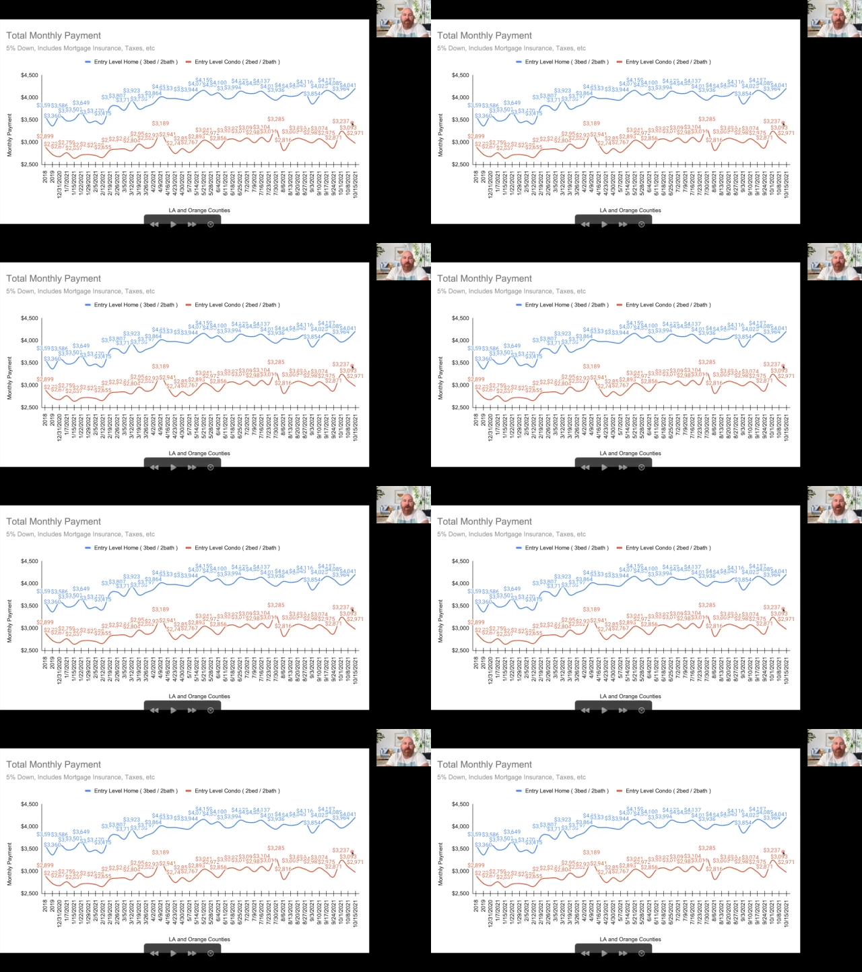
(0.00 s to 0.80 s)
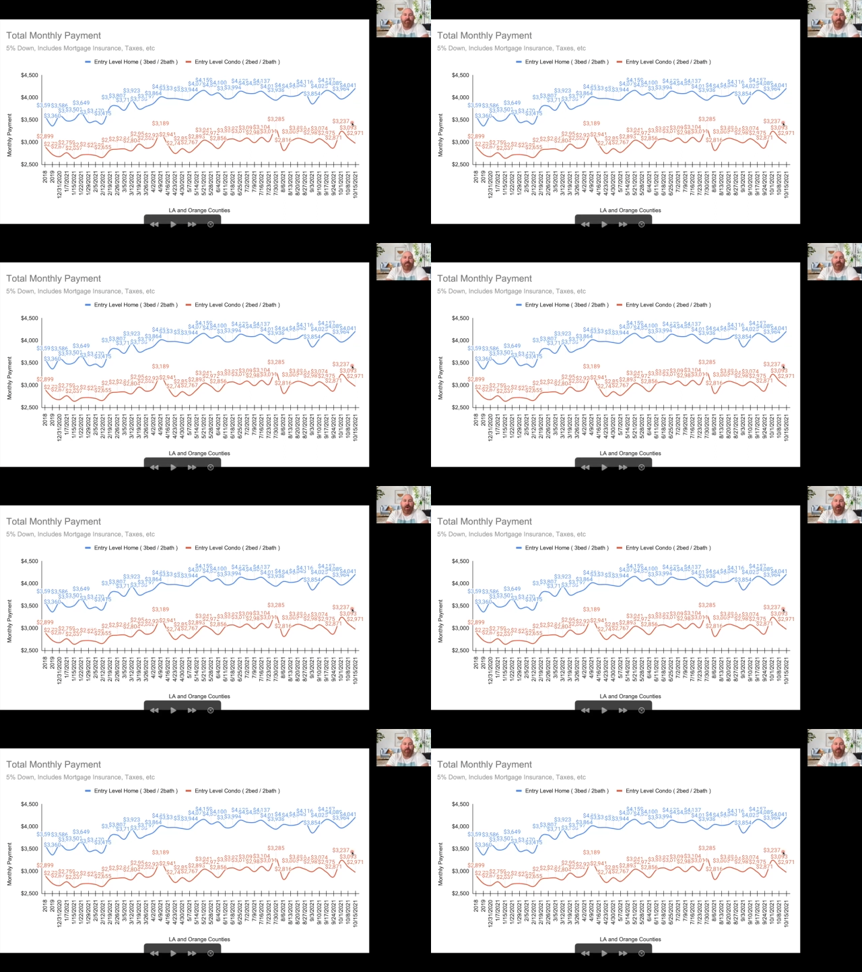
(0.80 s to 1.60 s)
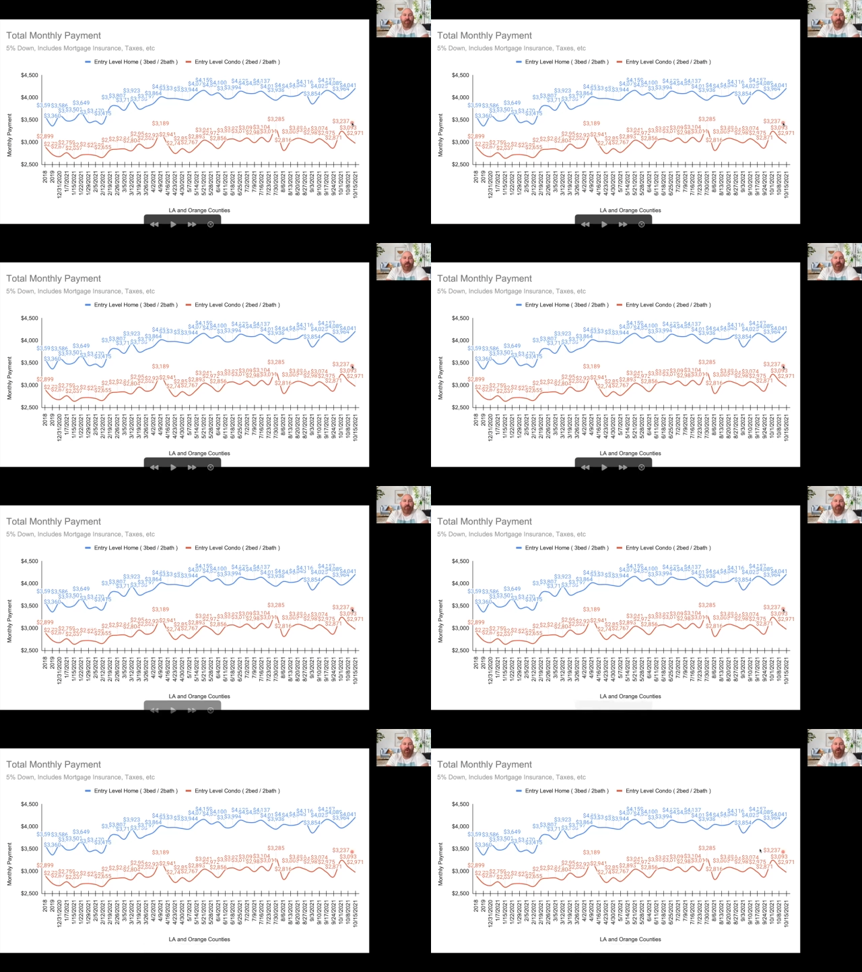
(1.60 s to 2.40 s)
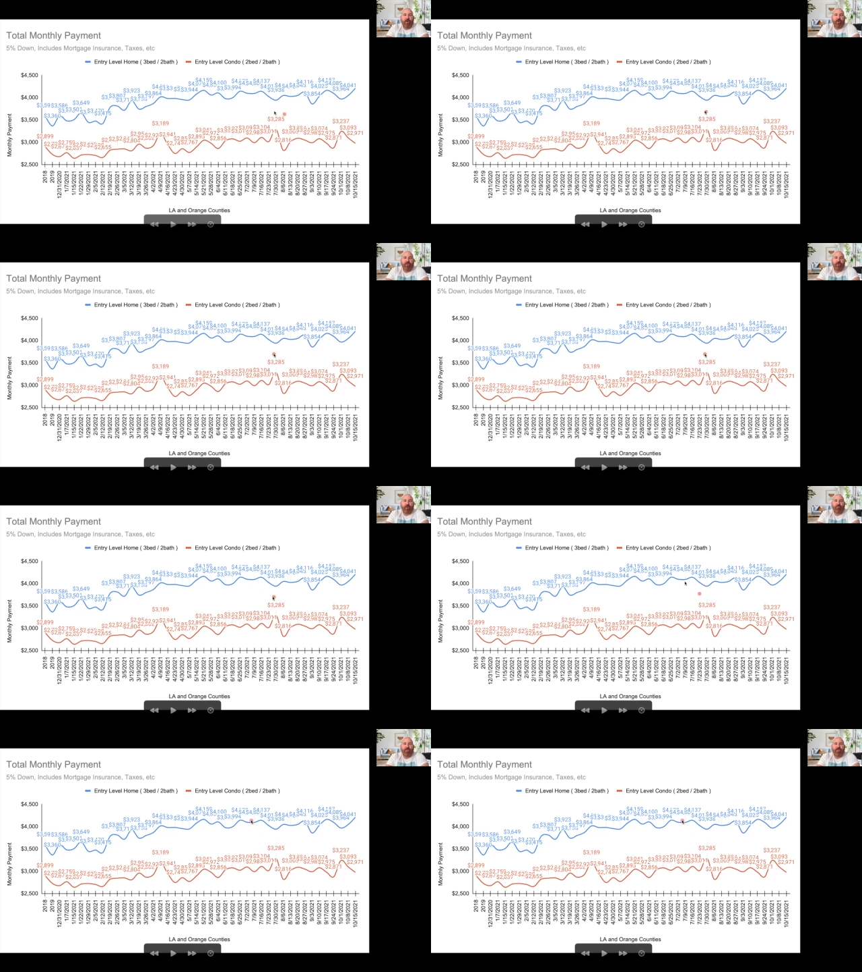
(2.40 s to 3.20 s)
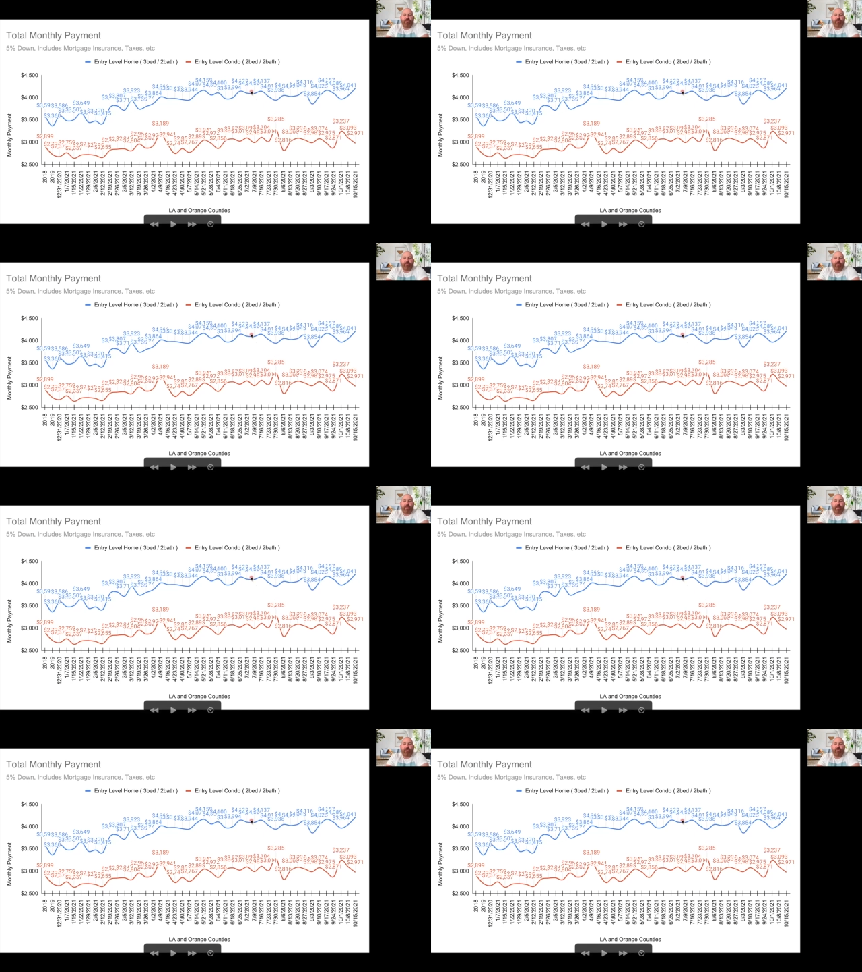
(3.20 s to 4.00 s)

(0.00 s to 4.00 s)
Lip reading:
[unreadable: no face in view]